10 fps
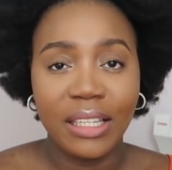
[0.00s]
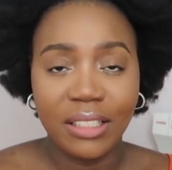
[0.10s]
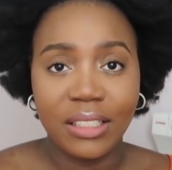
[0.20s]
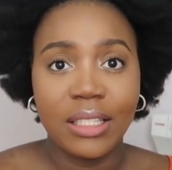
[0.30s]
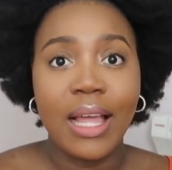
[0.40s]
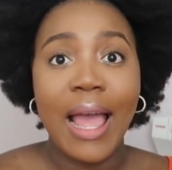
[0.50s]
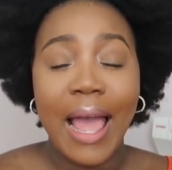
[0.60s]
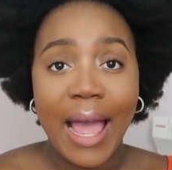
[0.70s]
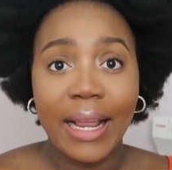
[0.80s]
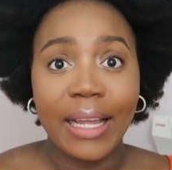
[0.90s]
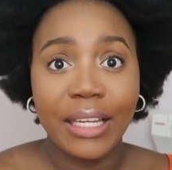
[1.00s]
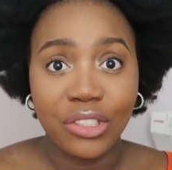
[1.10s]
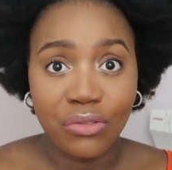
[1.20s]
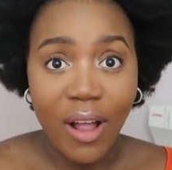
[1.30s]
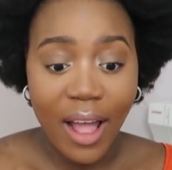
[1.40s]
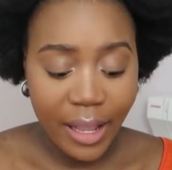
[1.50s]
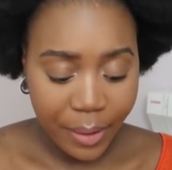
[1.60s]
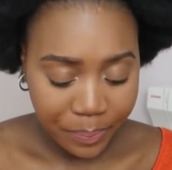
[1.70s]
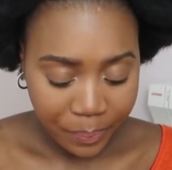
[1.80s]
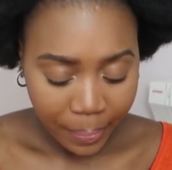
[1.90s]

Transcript: let it hang and dry